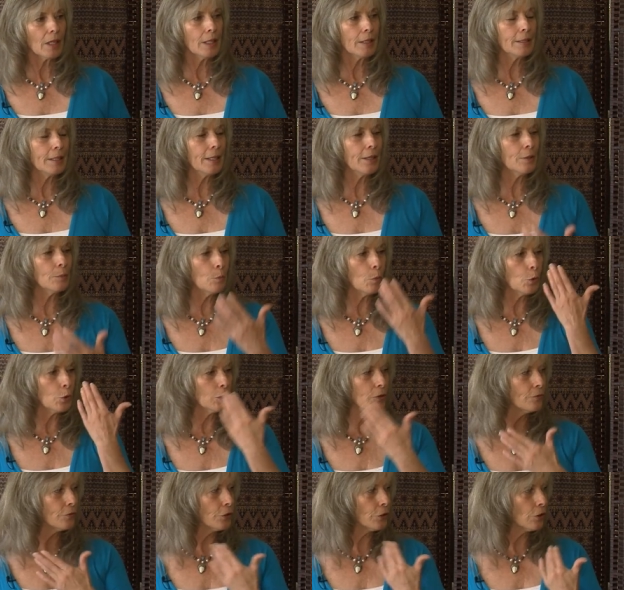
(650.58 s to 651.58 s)
then more
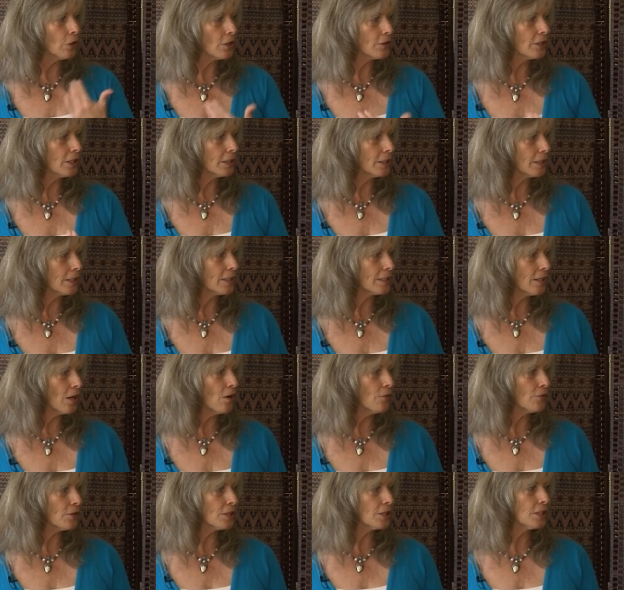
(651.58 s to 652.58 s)
of your authentic
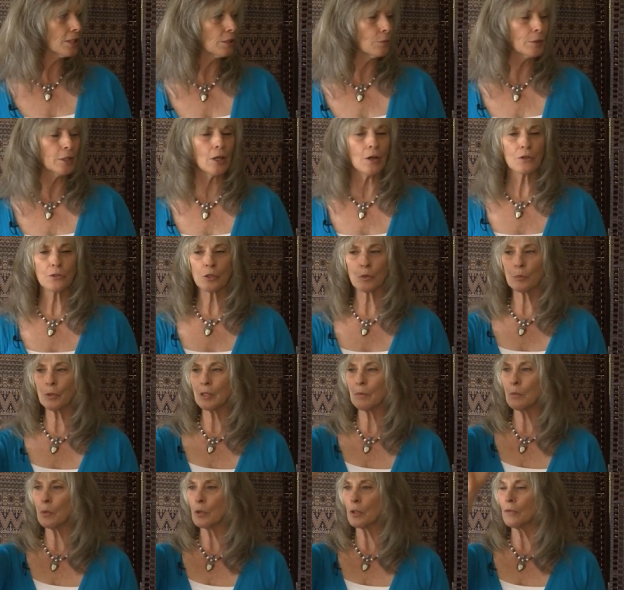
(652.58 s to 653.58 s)
self is here. We also
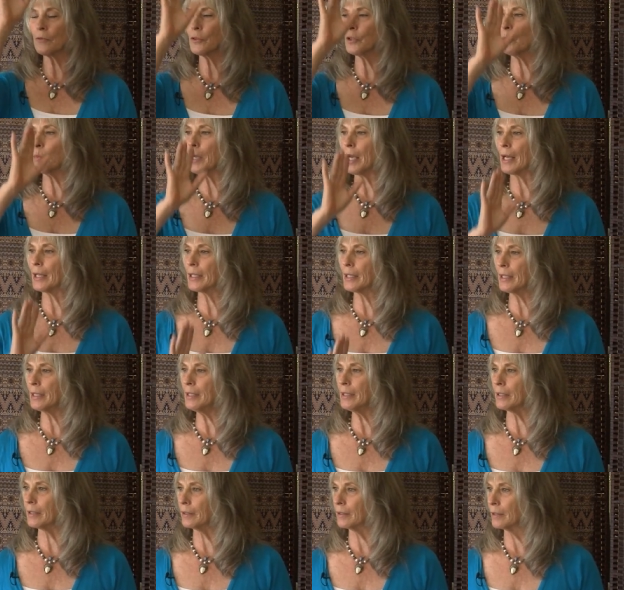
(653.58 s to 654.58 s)
bring more of you back
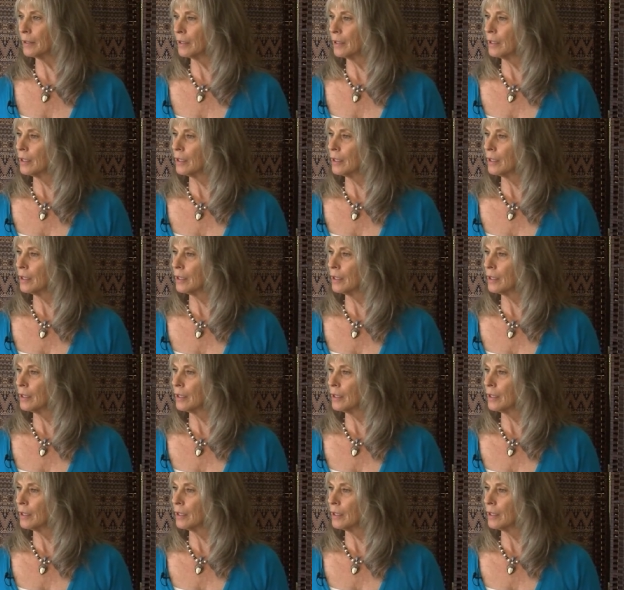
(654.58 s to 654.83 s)
in.